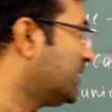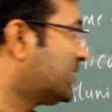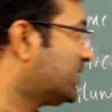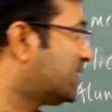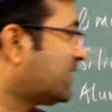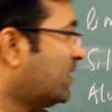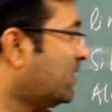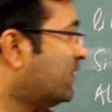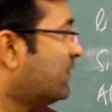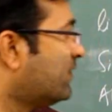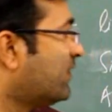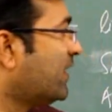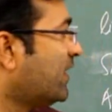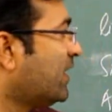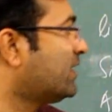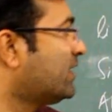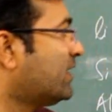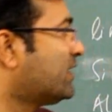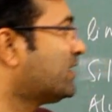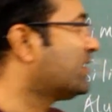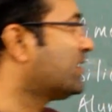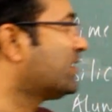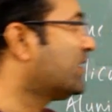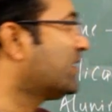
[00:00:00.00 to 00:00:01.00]

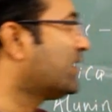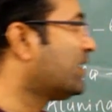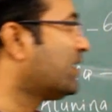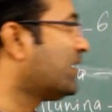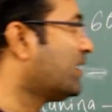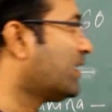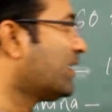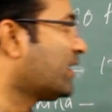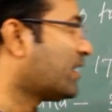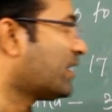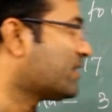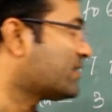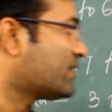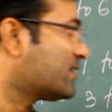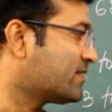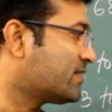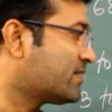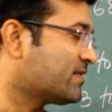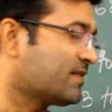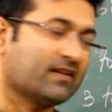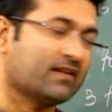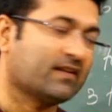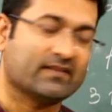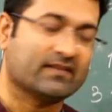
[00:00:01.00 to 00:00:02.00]
sulfate
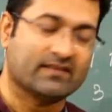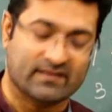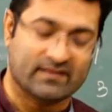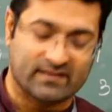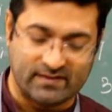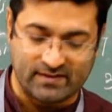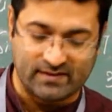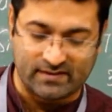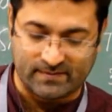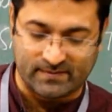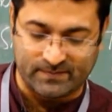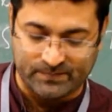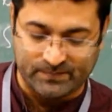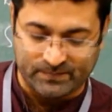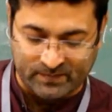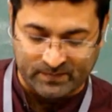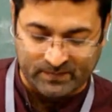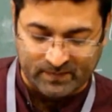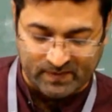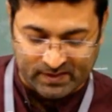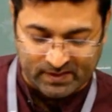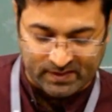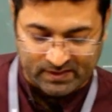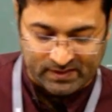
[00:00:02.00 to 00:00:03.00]
resisting
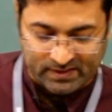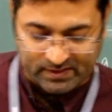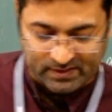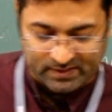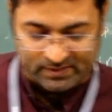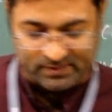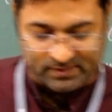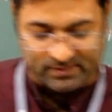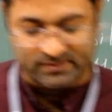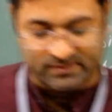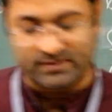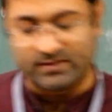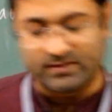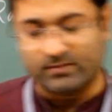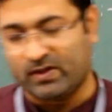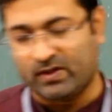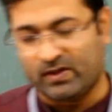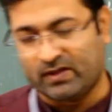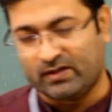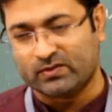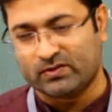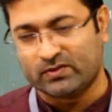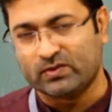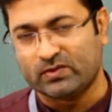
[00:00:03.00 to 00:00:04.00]

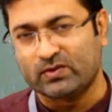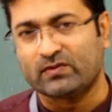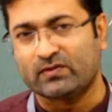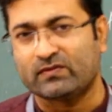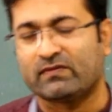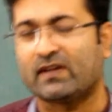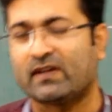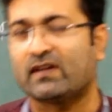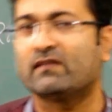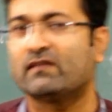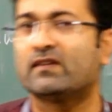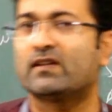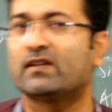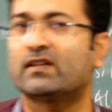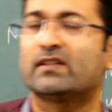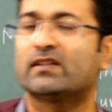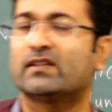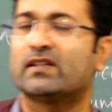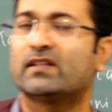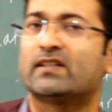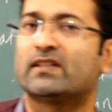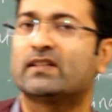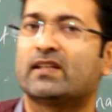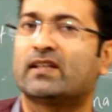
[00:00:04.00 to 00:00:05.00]
cement. So, wherever there is a